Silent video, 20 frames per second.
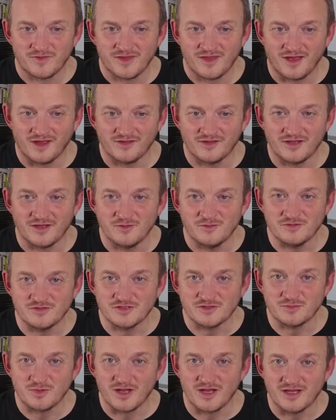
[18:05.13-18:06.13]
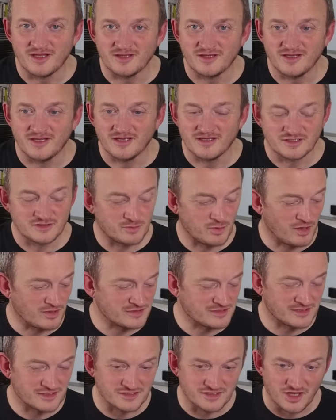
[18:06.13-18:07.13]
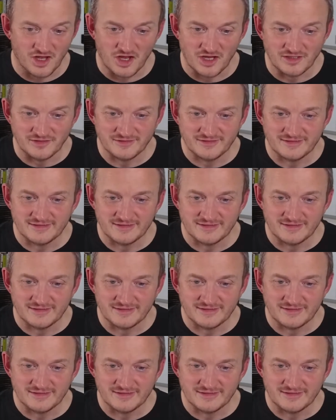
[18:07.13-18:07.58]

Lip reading: think he was just playing the Spartacus line.